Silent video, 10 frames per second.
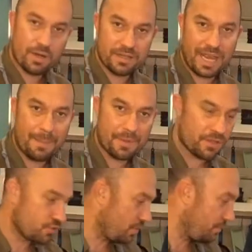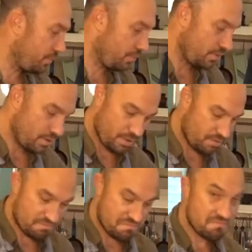on top of the shrimp.
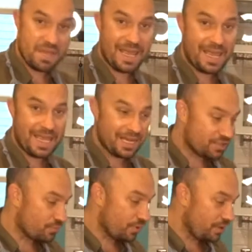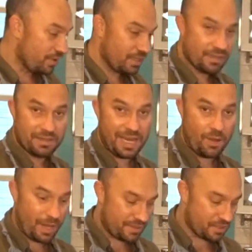And it's really, now
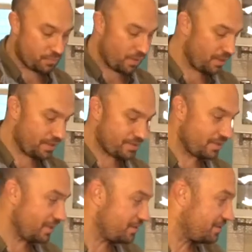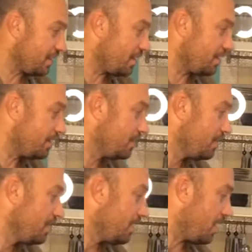at this point, it's done.
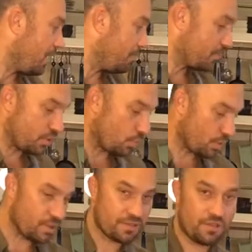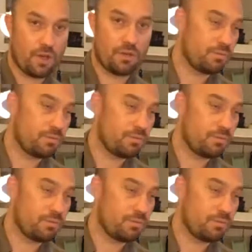So we're going to start